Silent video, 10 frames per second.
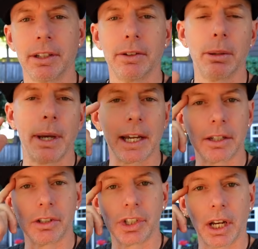into the back of
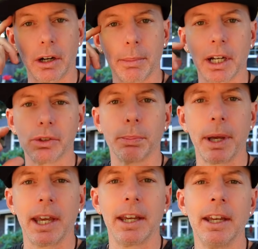your JR module
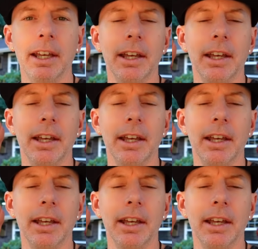bay.